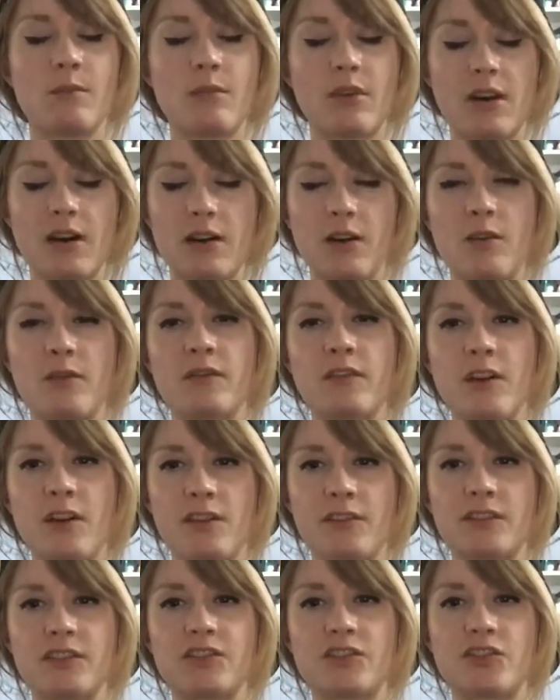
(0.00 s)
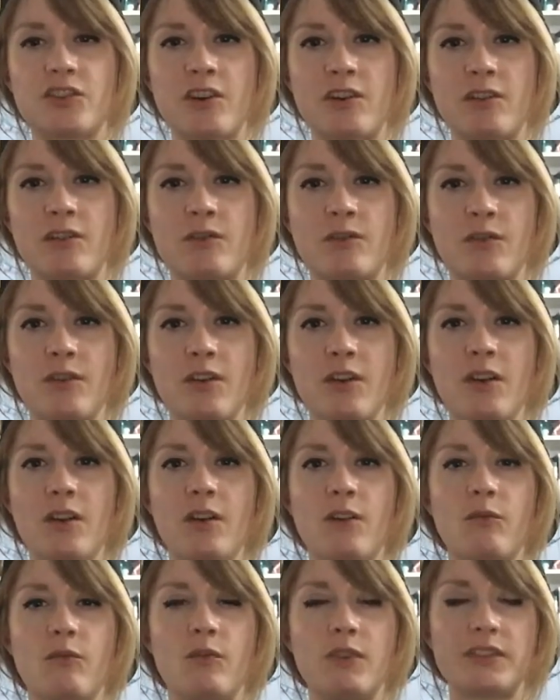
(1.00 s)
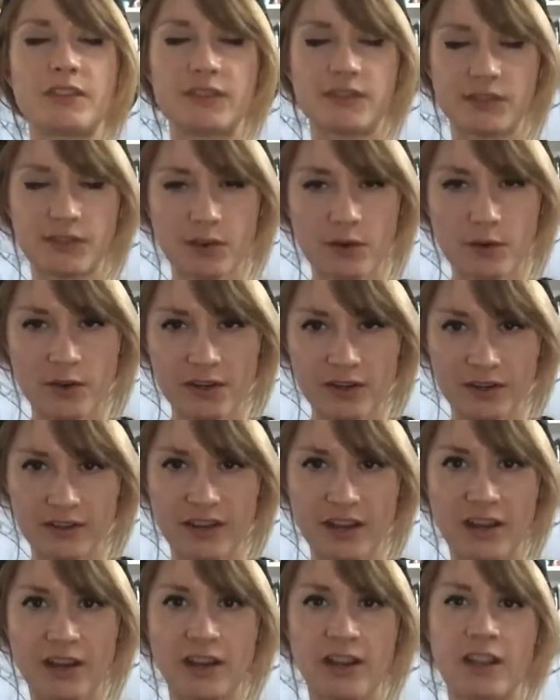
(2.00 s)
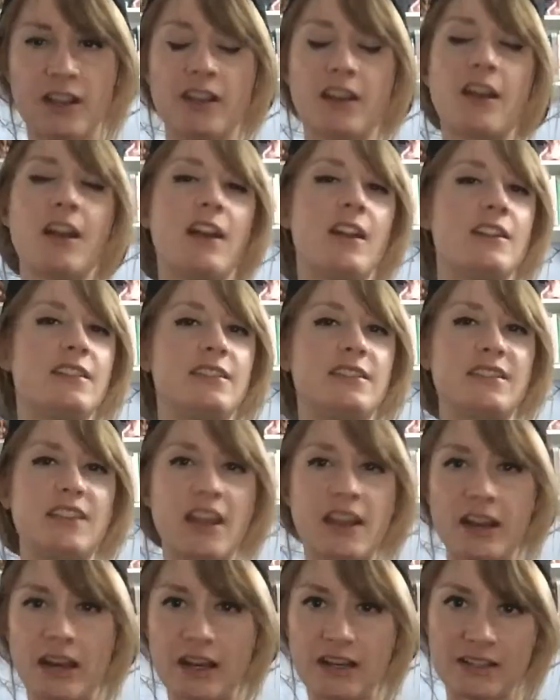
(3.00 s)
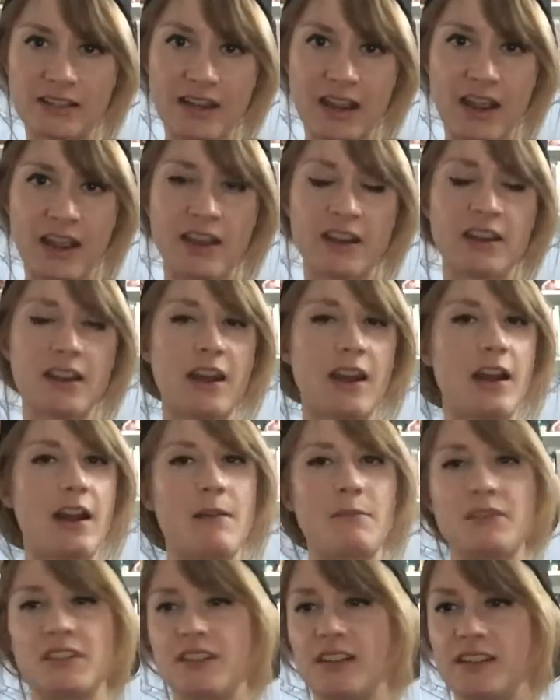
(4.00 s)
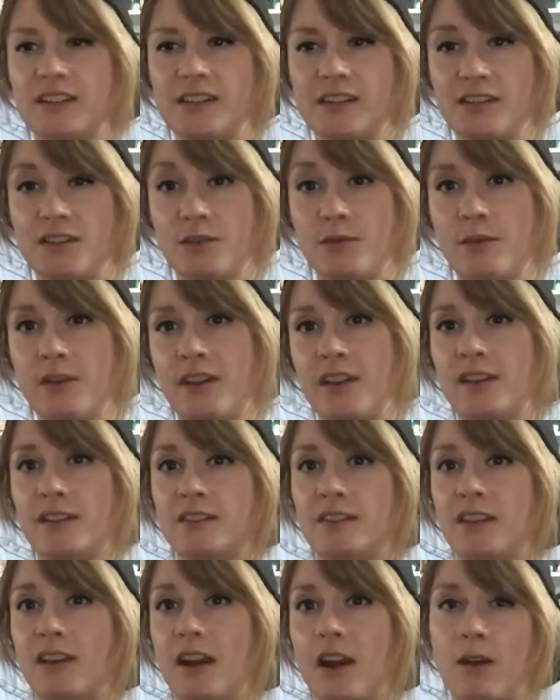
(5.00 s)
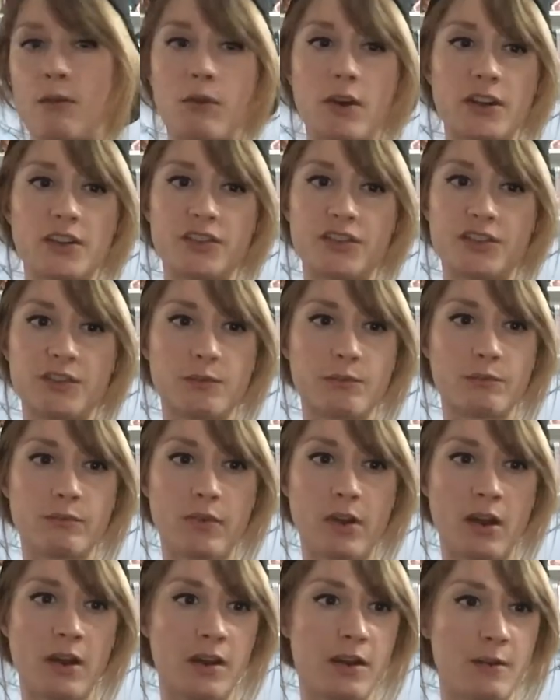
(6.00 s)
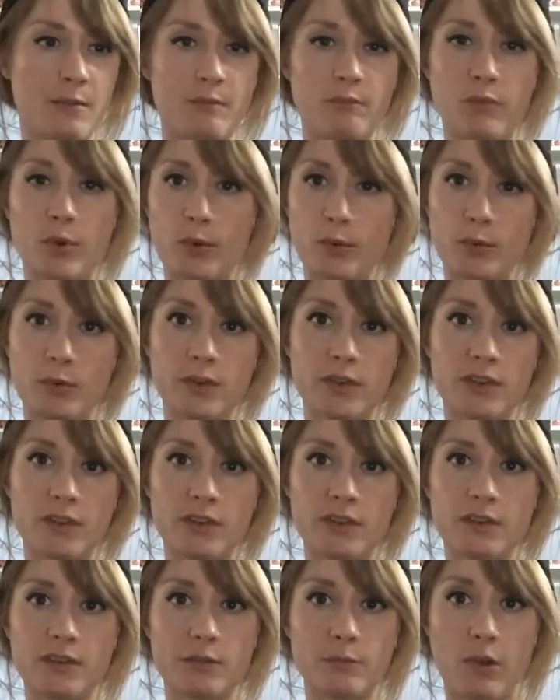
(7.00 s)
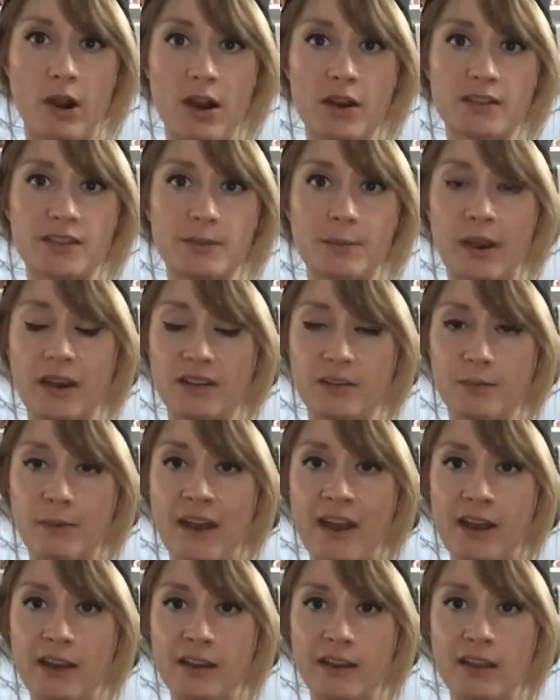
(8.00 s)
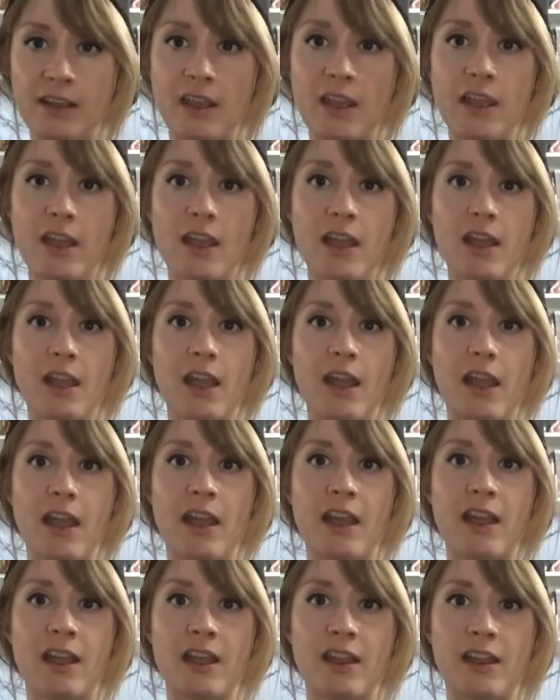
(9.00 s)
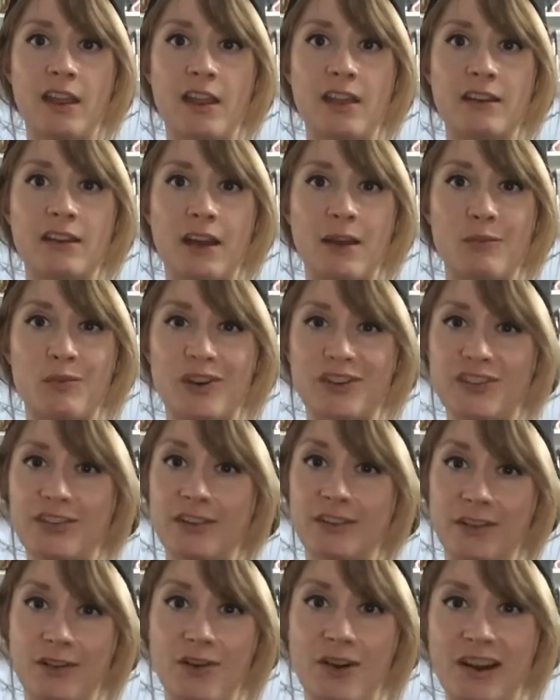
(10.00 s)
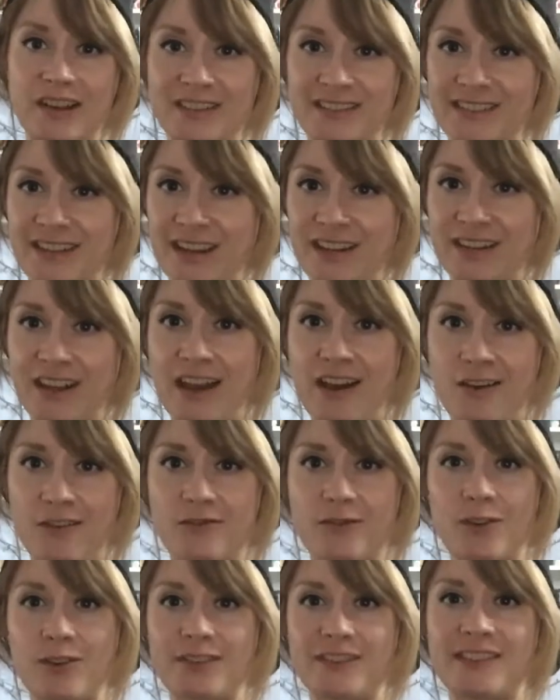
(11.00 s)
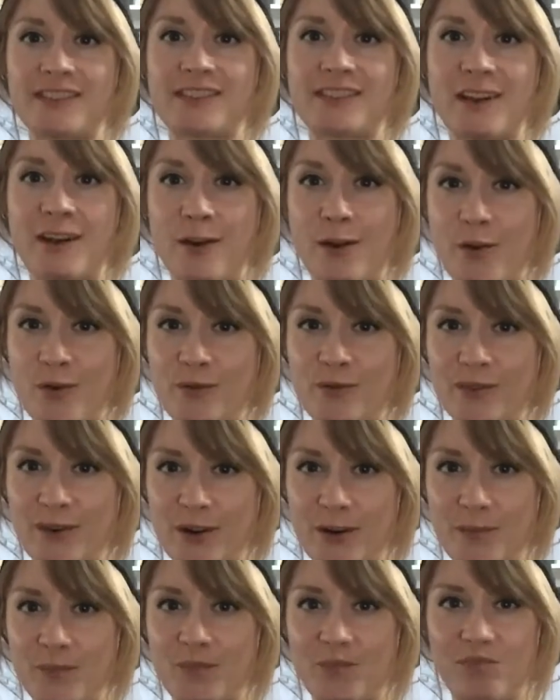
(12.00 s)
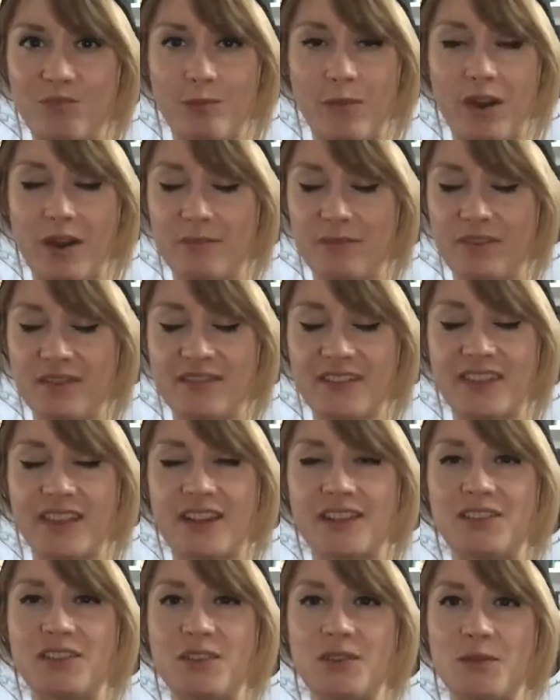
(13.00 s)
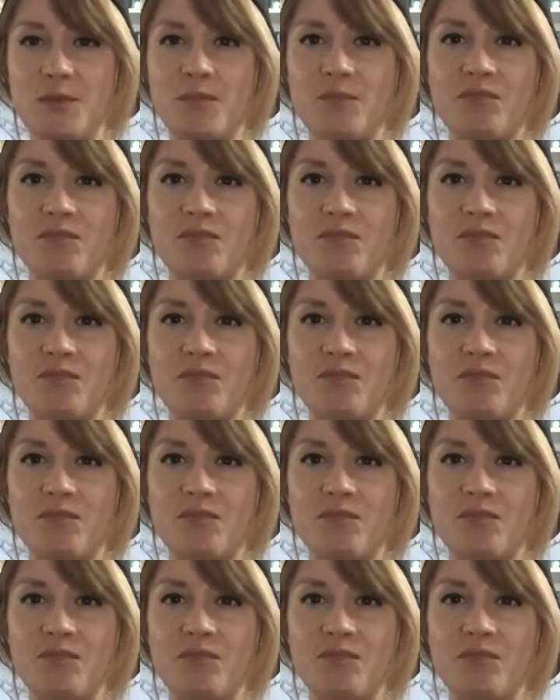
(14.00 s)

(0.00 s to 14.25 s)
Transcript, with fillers: But overall, this show was so entertaining. 10 out of 10. I'm addicted to it. I watched um, both parts back to back and I'm watching Aloha State now. Of course, it's not over, but I'm loving that too.